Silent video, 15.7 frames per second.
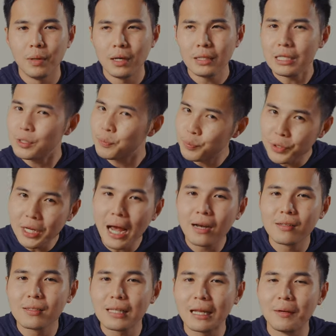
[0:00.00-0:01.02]
but it's pretty
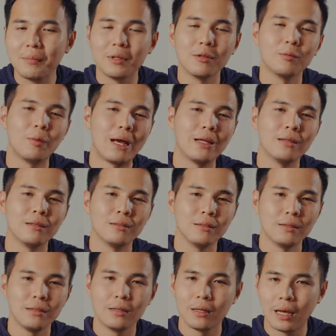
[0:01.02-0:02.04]
understandable when
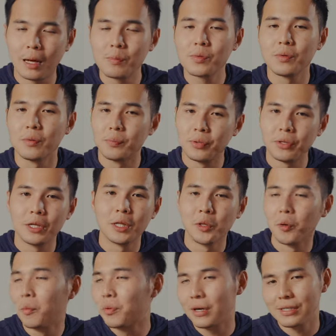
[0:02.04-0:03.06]
it comes with a pretty
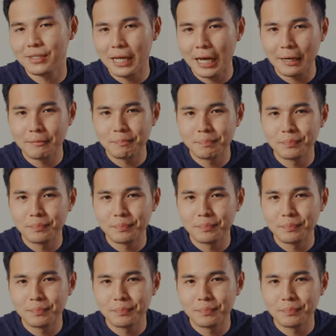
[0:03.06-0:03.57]
low price tag.